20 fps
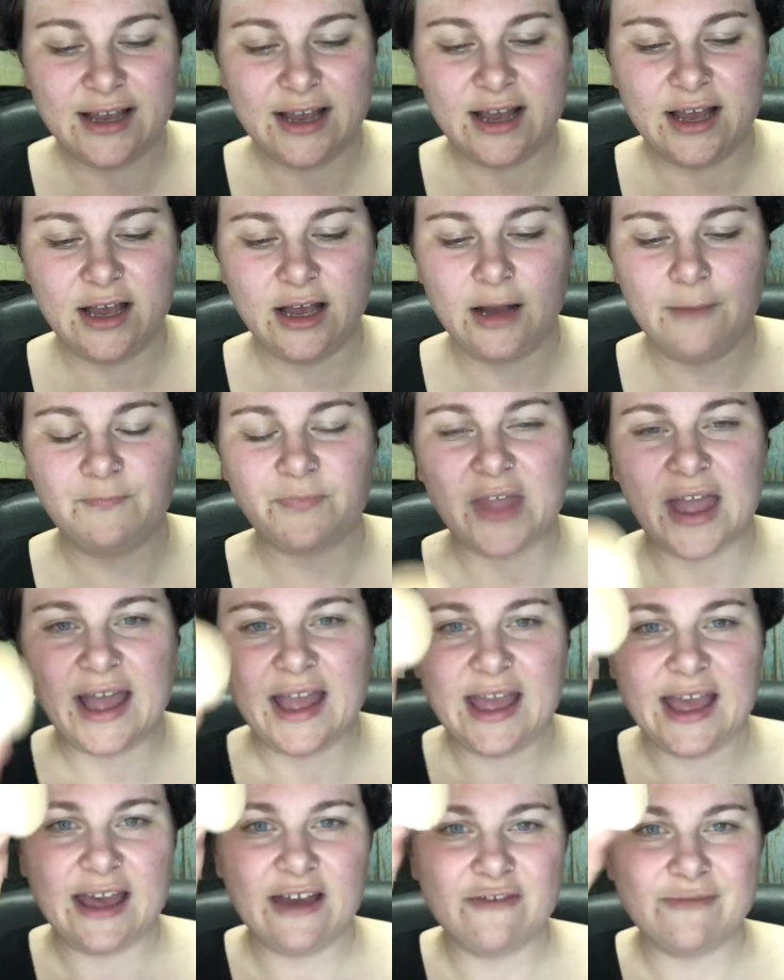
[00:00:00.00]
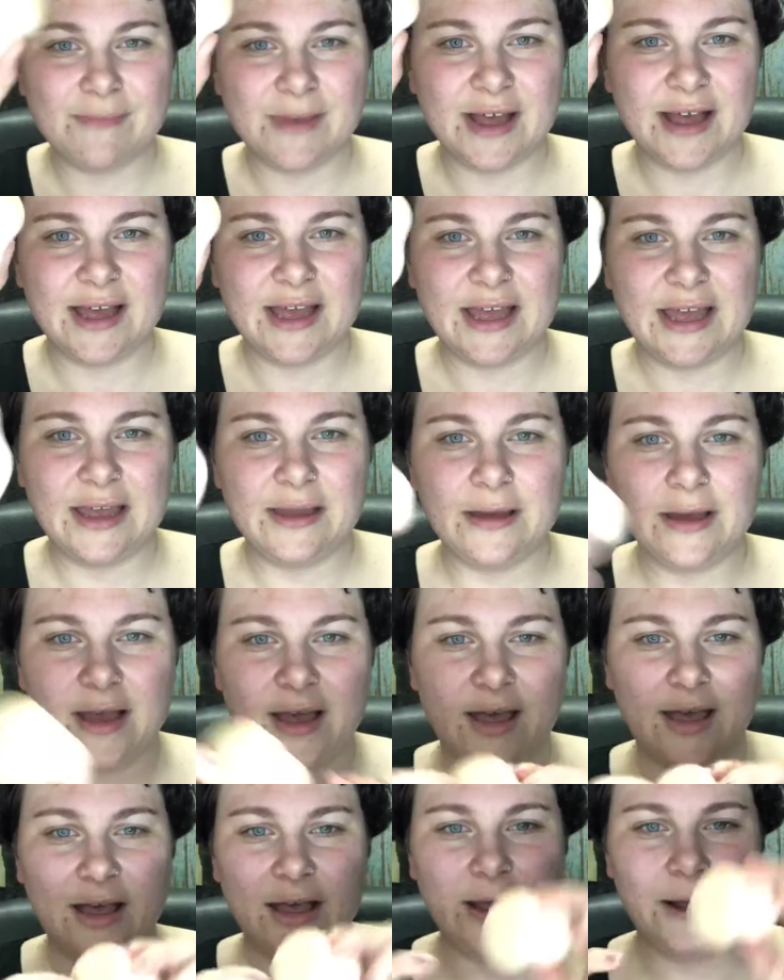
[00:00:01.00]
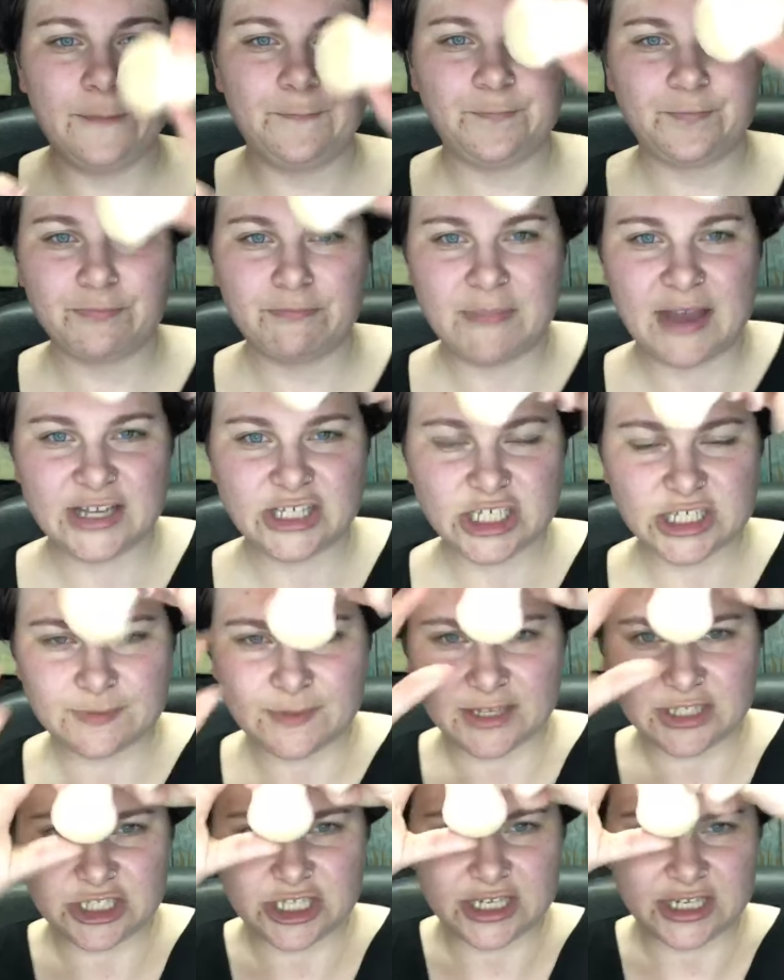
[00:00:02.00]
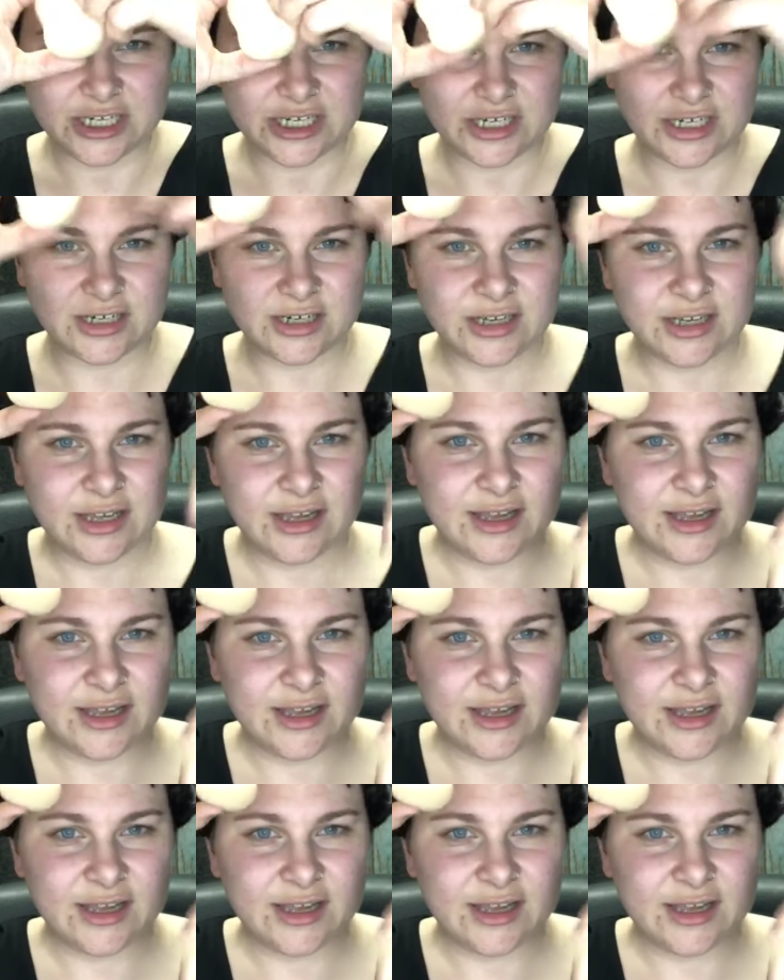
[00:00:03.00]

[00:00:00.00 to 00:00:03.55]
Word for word: Um, I have my uh, magic sponge here.